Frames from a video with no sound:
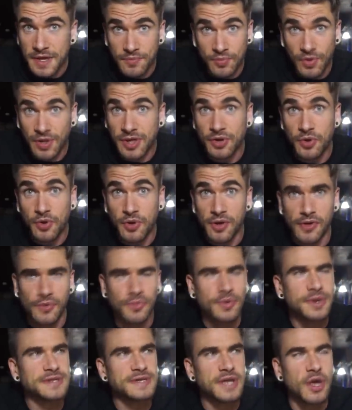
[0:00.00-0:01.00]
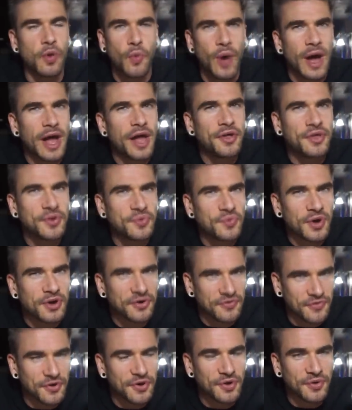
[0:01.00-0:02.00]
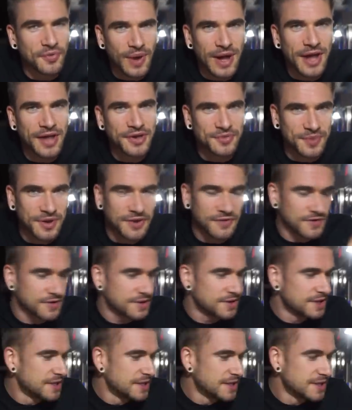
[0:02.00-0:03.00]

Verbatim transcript: Really cool. What is it? Wild and wonderful. Wild and wonderful.